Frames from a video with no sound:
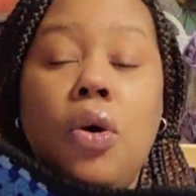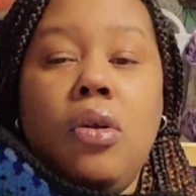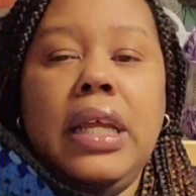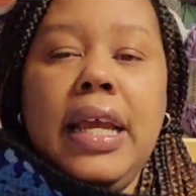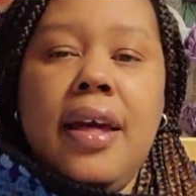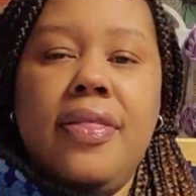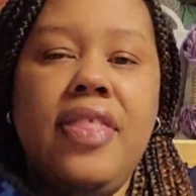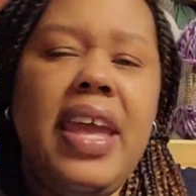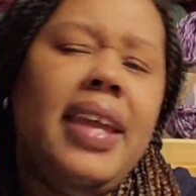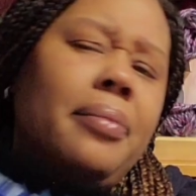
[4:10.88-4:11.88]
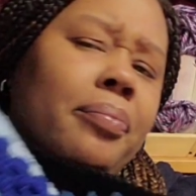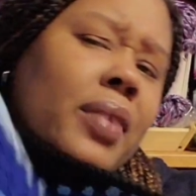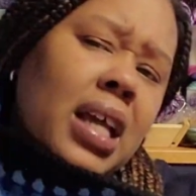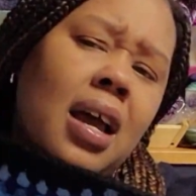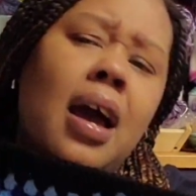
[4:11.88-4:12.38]
The only thing
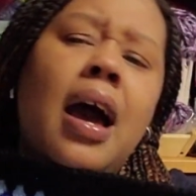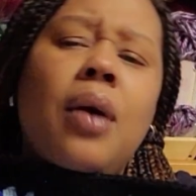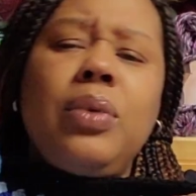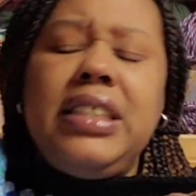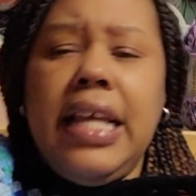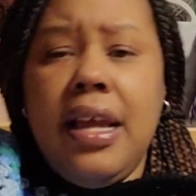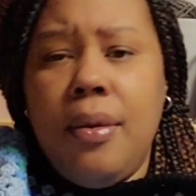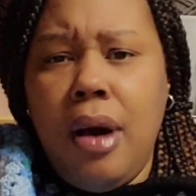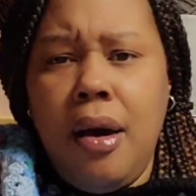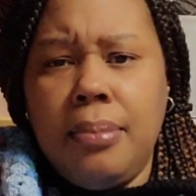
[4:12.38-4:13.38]
I would say